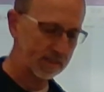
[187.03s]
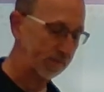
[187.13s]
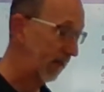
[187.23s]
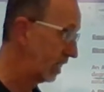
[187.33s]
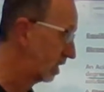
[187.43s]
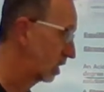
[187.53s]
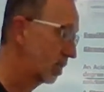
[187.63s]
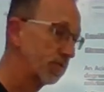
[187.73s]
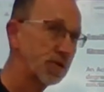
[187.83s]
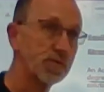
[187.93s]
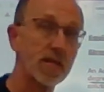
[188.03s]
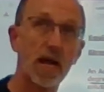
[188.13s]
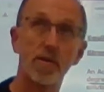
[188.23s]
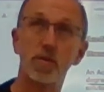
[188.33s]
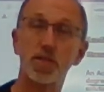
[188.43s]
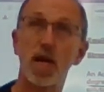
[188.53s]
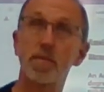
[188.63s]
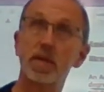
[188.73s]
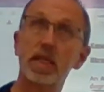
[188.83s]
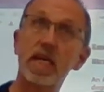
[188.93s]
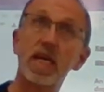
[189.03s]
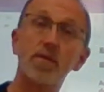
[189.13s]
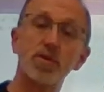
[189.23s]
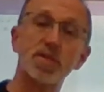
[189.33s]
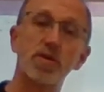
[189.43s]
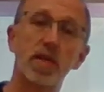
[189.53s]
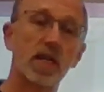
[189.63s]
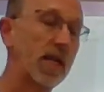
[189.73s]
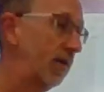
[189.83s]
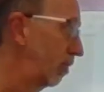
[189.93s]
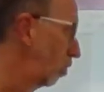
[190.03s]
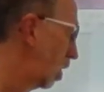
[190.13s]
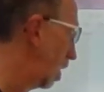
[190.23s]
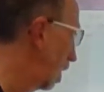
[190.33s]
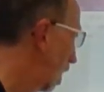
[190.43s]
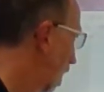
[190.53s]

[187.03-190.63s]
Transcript: and bases, which I believe was Unit 11.1.